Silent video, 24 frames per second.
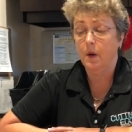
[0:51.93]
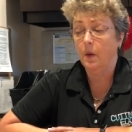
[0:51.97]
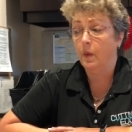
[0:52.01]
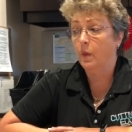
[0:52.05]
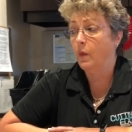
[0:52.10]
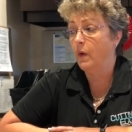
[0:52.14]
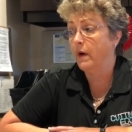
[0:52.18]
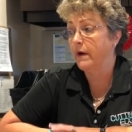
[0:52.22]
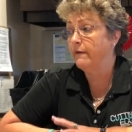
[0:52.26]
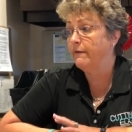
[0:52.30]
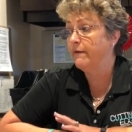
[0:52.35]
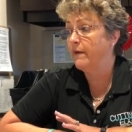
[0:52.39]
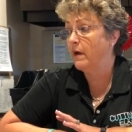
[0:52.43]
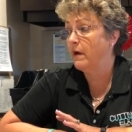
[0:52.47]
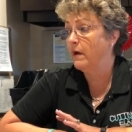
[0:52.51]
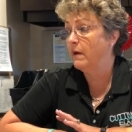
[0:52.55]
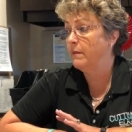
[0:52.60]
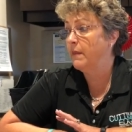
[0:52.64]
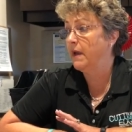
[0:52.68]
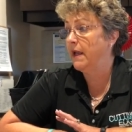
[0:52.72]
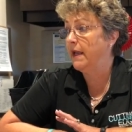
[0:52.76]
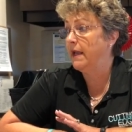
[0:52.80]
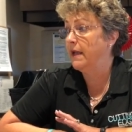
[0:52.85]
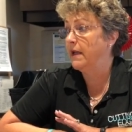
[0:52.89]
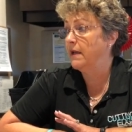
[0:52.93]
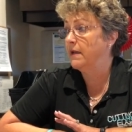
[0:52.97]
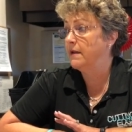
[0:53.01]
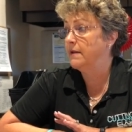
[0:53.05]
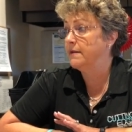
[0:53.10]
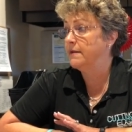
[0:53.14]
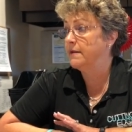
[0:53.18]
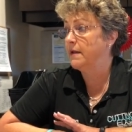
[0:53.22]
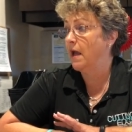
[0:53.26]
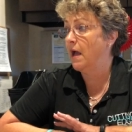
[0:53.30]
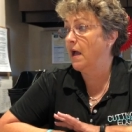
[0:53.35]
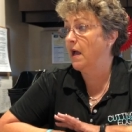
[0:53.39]
One of them
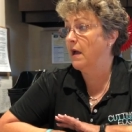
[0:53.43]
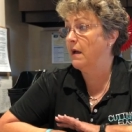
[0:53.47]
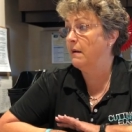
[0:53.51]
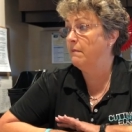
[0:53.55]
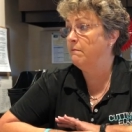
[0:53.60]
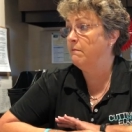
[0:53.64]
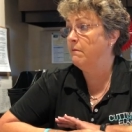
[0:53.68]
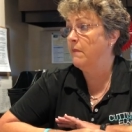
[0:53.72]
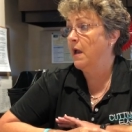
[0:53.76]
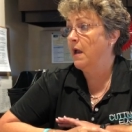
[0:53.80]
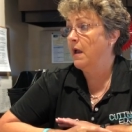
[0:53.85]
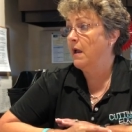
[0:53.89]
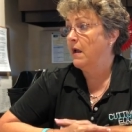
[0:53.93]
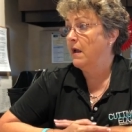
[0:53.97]
is um,